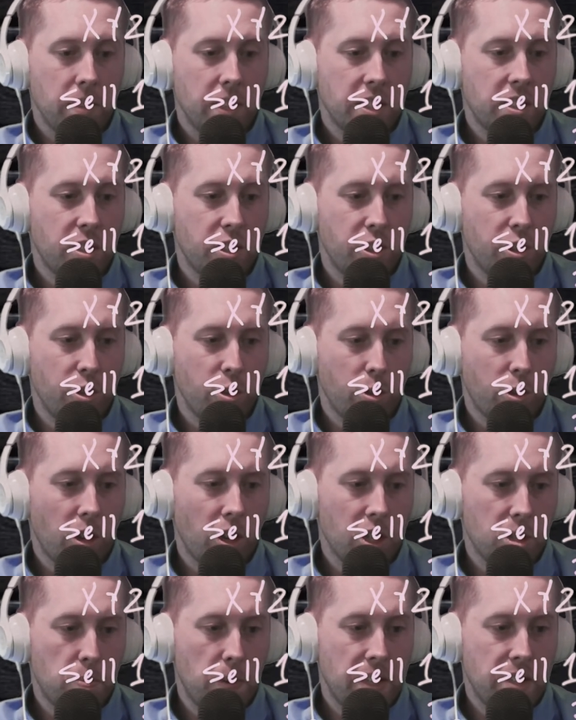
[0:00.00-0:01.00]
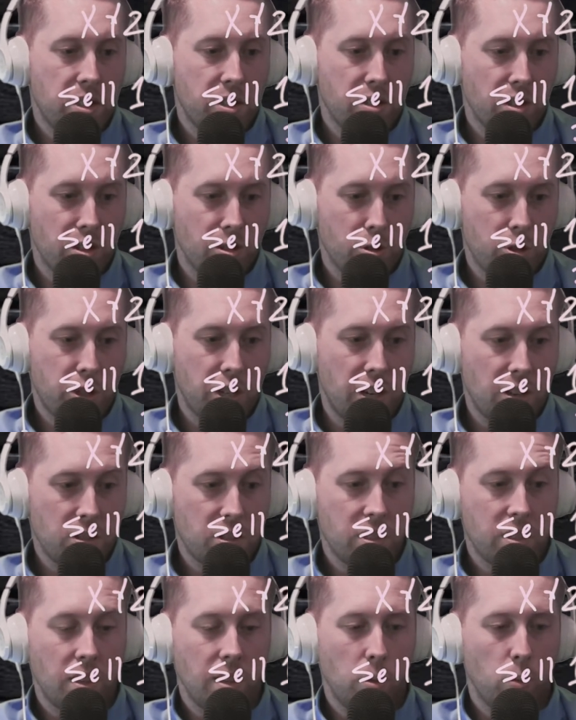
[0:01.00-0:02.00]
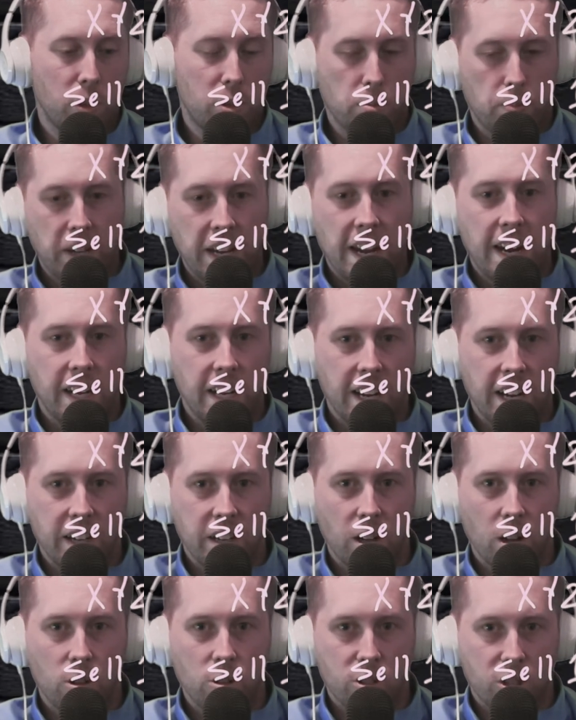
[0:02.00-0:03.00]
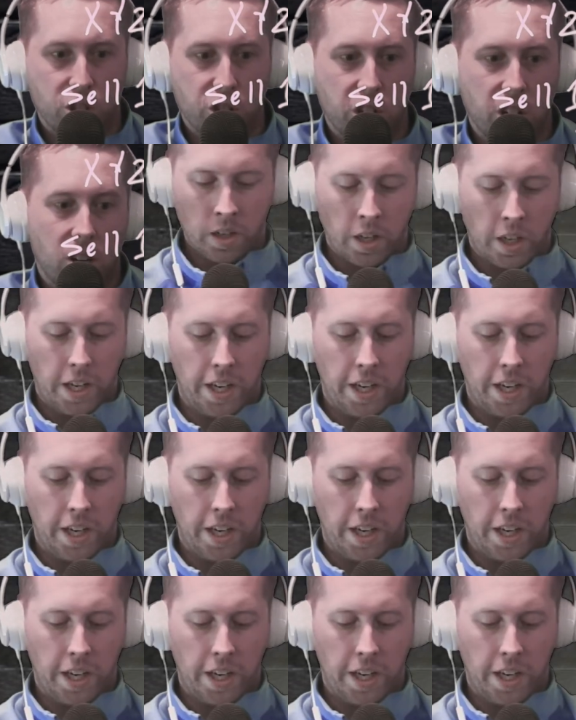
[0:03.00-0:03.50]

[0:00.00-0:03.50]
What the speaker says: this is your new cost basis on those shares, which would be $88 a share.